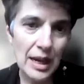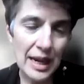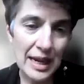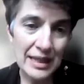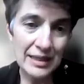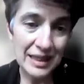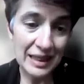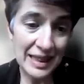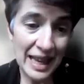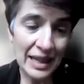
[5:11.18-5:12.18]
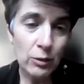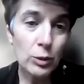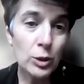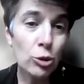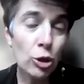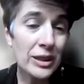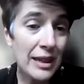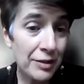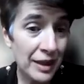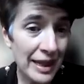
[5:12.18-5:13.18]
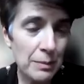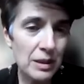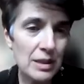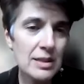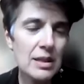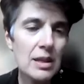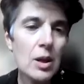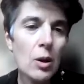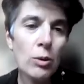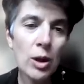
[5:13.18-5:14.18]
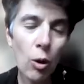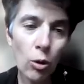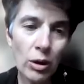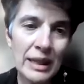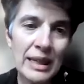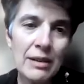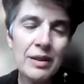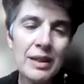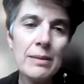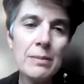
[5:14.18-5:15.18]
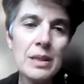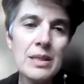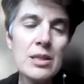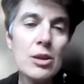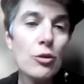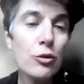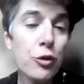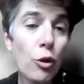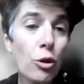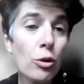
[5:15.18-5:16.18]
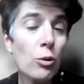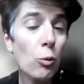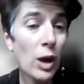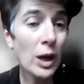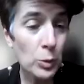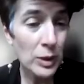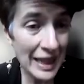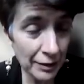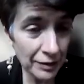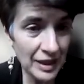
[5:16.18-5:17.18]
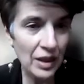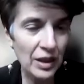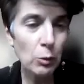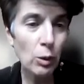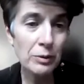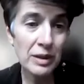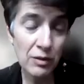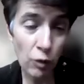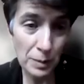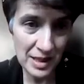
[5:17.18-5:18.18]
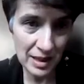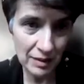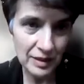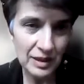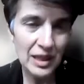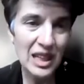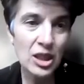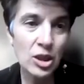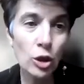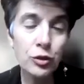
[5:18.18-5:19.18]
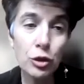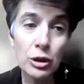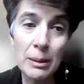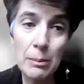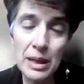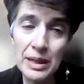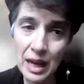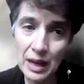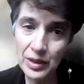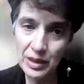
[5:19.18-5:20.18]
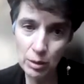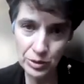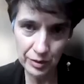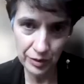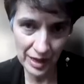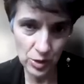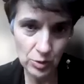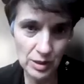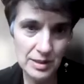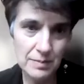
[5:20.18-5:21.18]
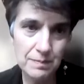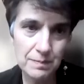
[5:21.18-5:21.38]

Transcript: And again, we do not have labels. We only have labels for what we have done and what we have observed. and not for the many other counterfactuals.